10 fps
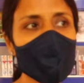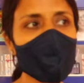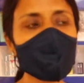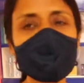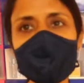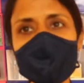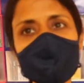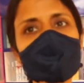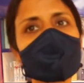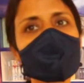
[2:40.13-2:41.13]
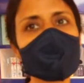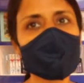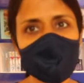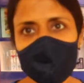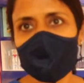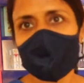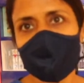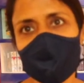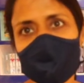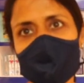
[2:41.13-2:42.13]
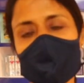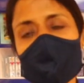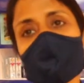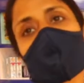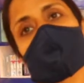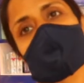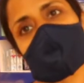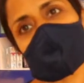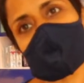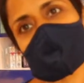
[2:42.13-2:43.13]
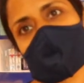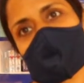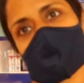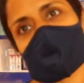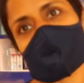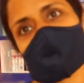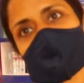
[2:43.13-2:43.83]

every single exhibit that you see is augmented reality enabled.